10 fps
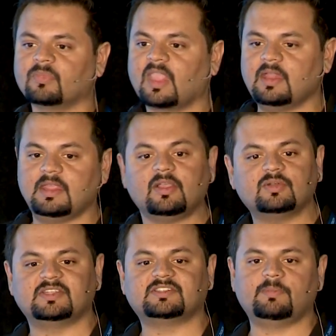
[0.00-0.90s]
an
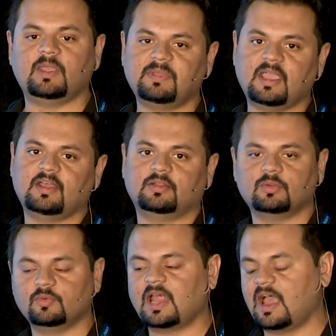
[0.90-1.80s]
ecosystem API,
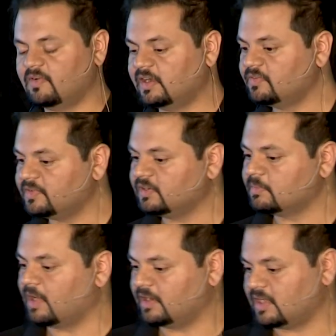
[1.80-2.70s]
you would have a different
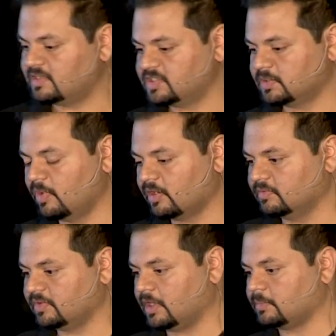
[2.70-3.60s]
monetization model
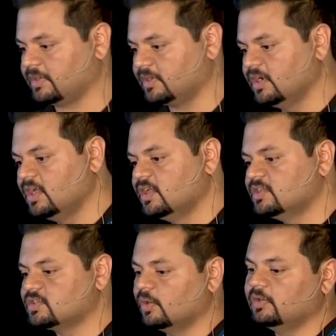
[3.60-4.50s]
for that matter.
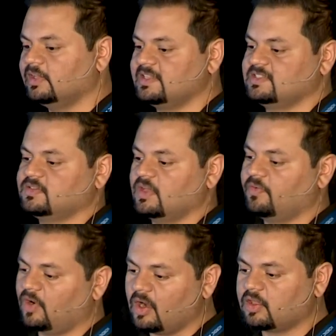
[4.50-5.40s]
So let's,
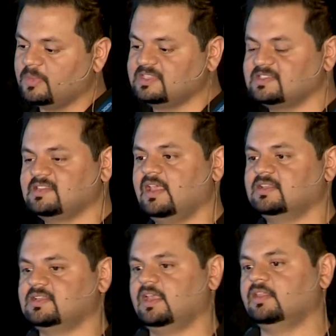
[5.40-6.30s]
for argument's
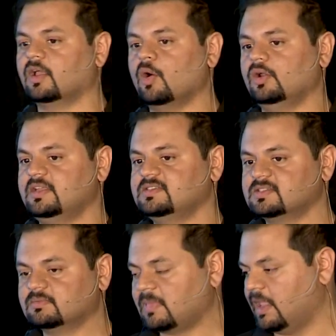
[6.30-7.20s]
sake, say the goal
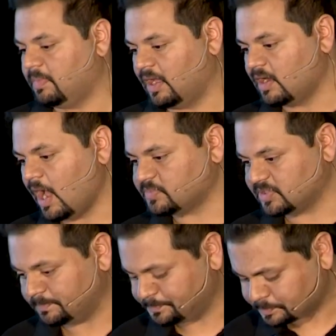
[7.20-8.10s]
is API adoption.